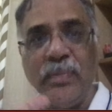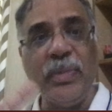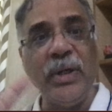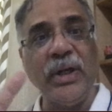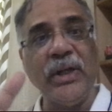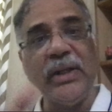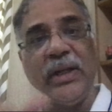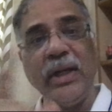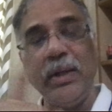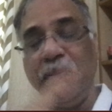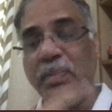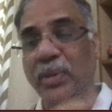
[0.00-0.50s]

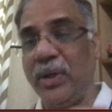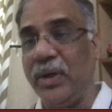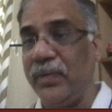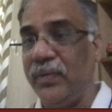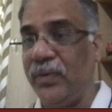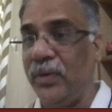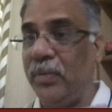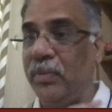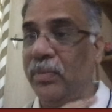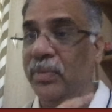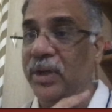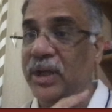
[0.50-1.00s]
but can
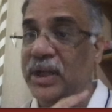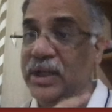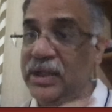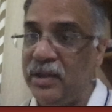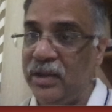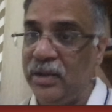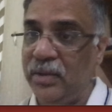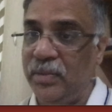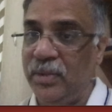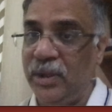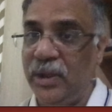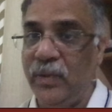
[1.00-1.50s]
perform
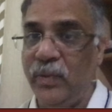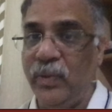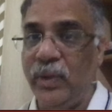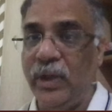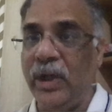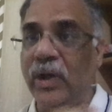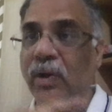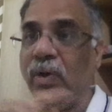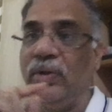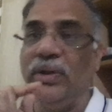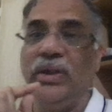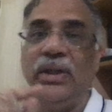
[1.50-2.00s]
reasonably well on